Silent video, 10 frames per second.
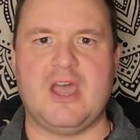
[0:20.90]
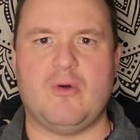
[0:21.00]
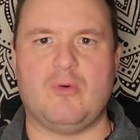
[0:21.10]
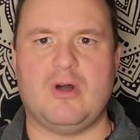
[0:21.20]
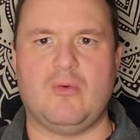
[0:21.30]

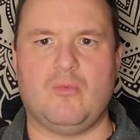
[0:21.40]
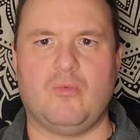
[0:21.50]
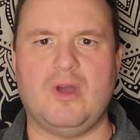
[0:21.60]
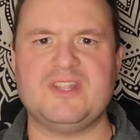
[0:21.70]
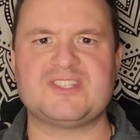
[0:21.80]
Now,
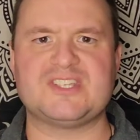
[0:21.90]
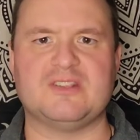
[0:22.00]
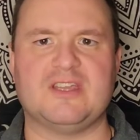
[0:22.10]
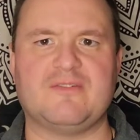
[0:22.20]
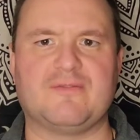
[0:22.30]
what
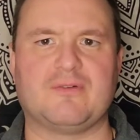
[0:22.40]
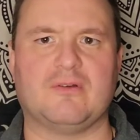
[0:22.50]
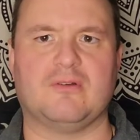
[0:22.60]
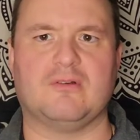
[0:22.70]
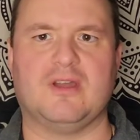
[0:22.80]
is it like
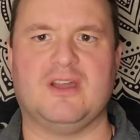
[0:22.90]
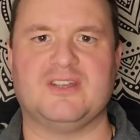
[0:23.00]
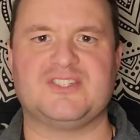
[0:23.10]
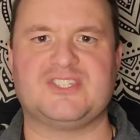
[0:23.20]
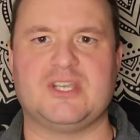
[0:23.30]

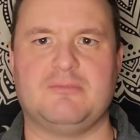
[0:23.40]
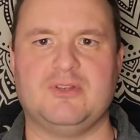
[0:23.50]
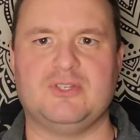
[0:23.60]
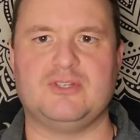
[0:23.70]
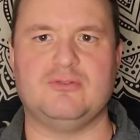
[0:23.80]
for
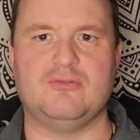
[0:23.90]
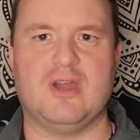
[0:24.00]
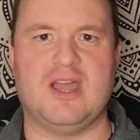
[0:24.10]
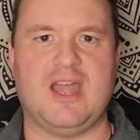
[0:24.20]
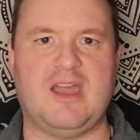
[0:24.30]
someone
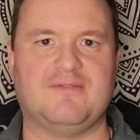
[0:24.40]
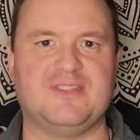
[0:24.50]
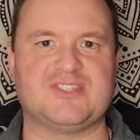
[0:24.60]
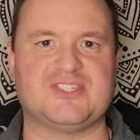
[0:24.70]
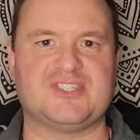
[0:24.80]
to
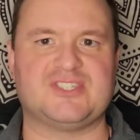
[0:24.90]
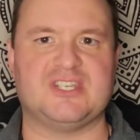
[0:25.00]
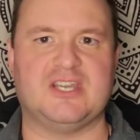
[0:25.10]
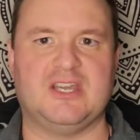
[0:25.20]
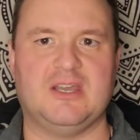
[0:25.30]
have
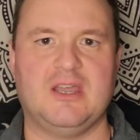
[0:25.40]
this